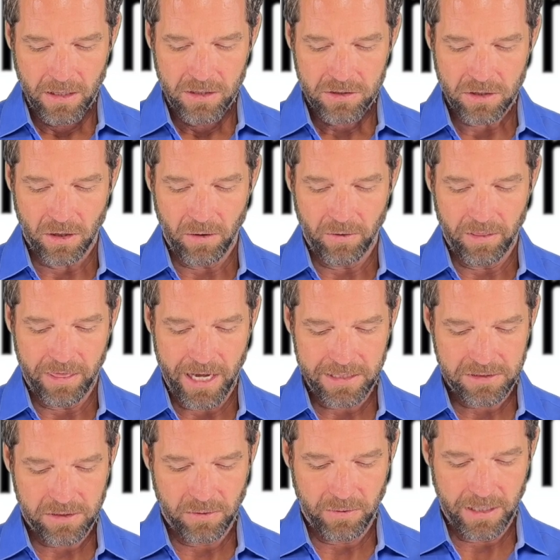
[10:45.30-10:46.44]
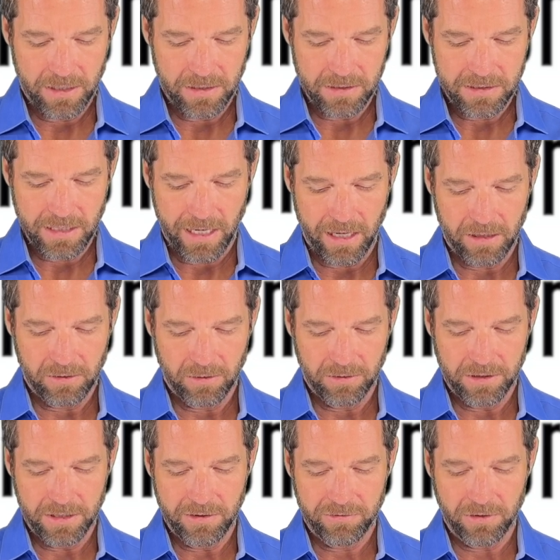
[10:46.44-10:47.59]
So that's the way to handle
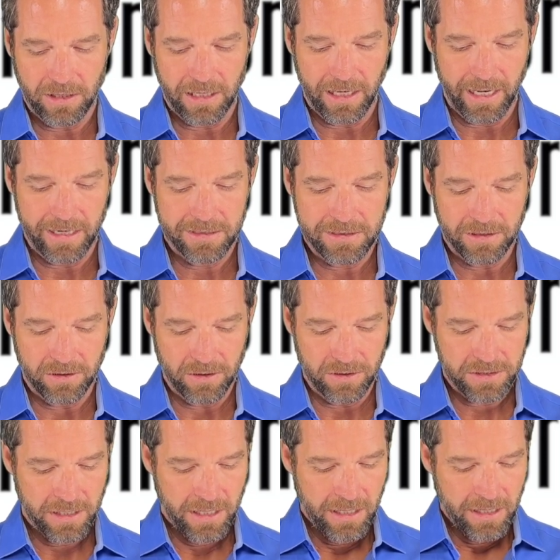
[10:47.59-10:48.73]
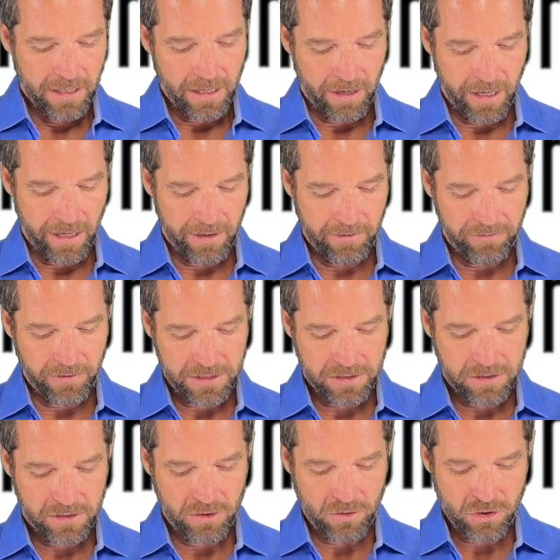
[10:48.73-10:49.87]
the different lengths and girths. Now, if it's
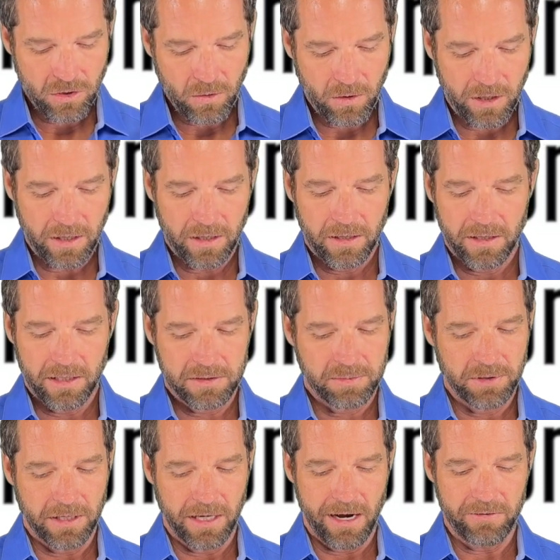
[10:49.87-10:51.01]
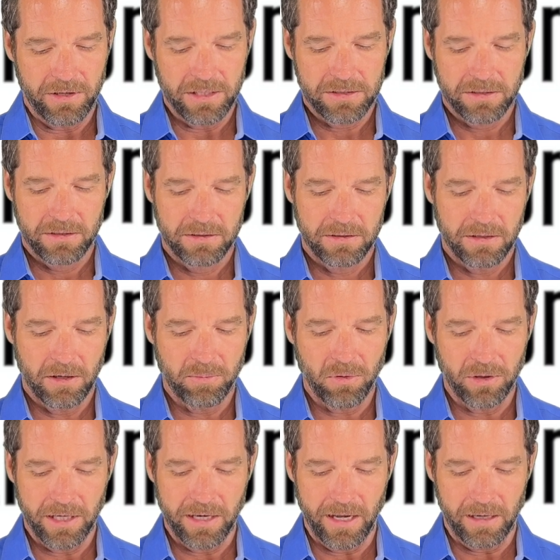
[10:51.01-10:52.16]
too short, it's pretty obvious. You're
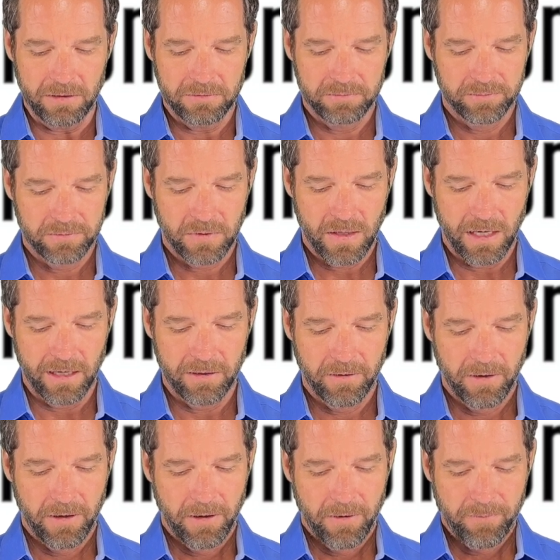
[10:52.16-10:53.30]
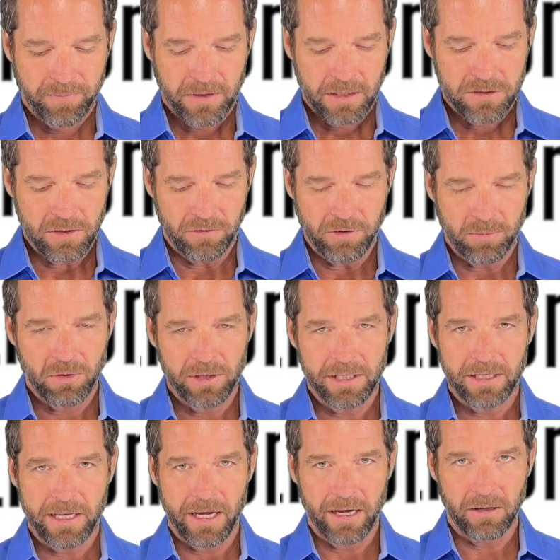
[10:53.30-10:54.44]
pointed down, okay? So if you're
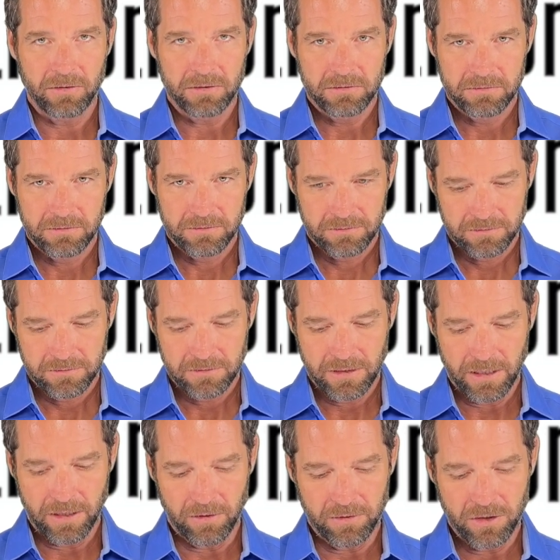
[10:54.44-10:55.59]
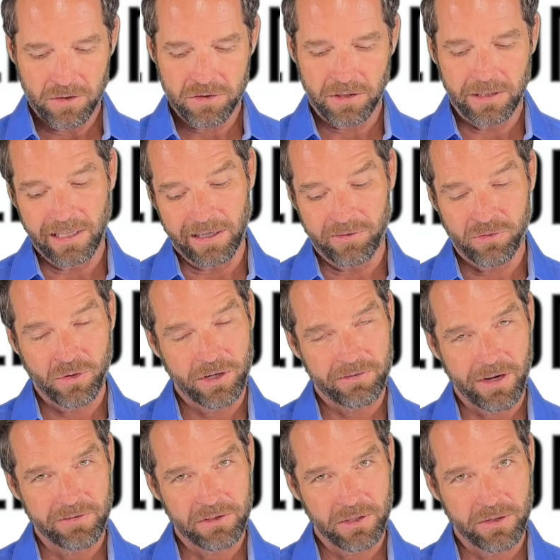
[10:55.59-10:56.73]
pointed down, usually like a
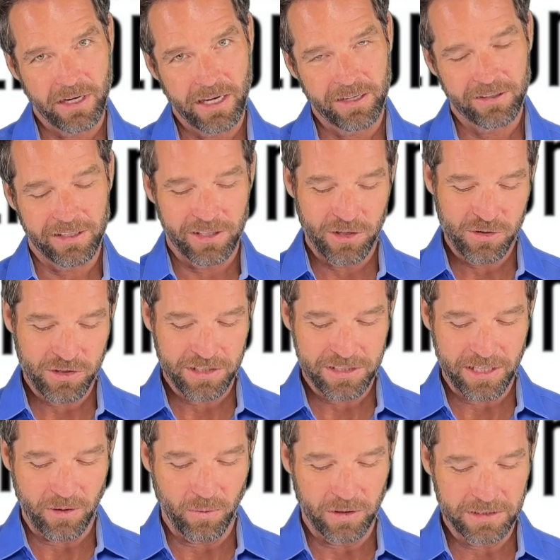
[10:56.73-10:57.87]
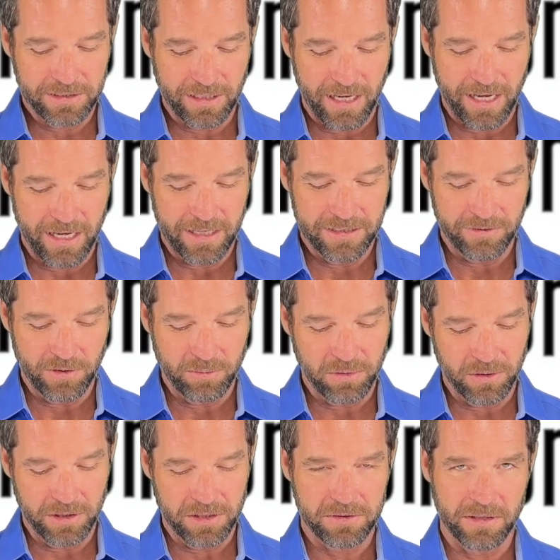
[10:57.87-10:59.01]
45-degree angle, I usually say 1 size. If you're
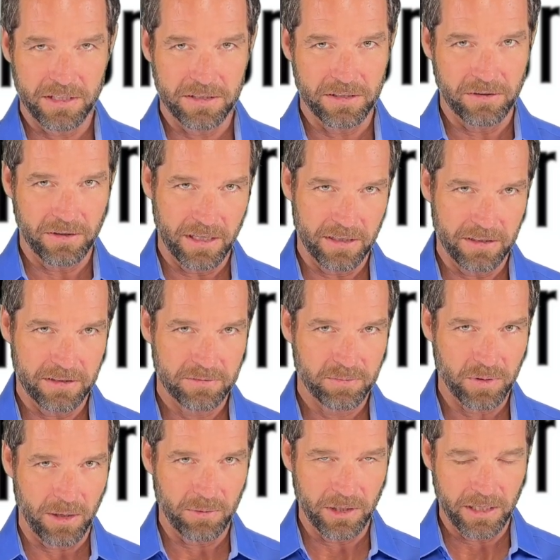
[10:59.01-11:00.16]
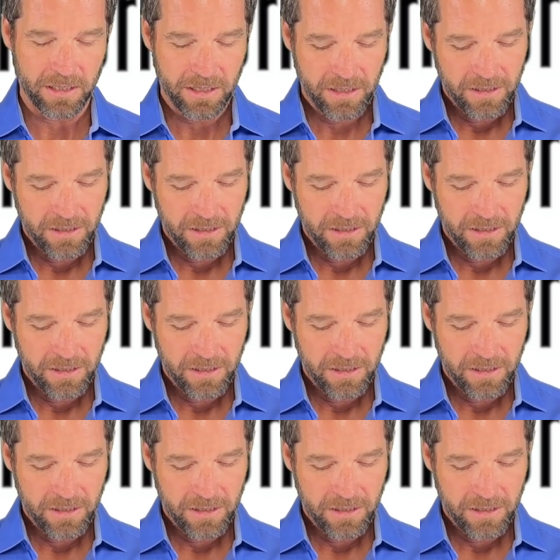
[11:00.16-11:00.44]
pointed straight to the ground, it's probably